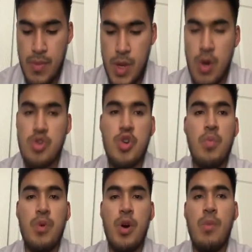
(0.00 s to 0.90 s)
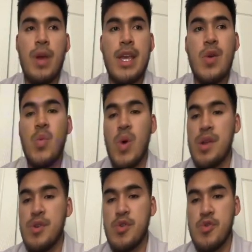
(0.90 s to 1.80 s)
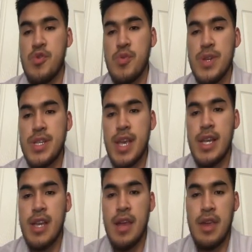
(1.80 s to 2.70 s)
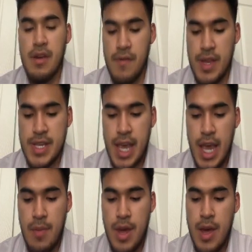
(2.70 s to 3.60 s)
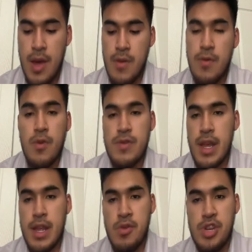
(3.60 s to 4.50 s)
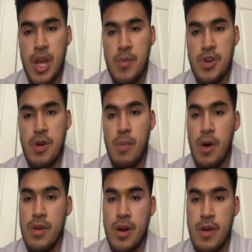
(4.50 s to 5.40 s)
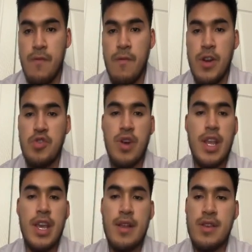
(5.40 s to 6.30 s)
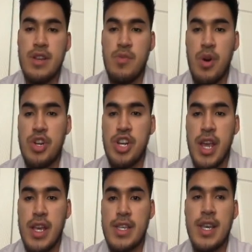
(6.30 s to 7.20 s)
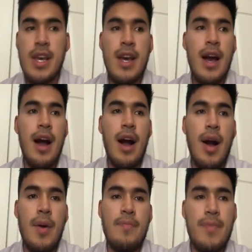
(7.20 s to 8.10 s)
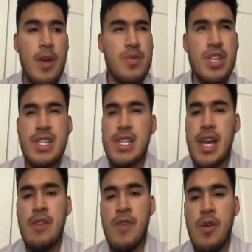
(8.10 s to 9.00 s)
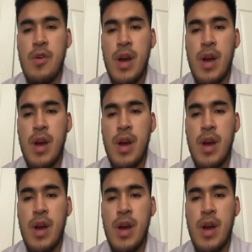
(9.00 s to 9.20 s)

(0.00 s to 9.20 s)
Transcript: you know, Joe Burrow making one of the crucial mistakes, I think, of this game, throws that interception to Marlon Humphrey, trying to get it to Ja'Marr Chase. Um, it was a slant route,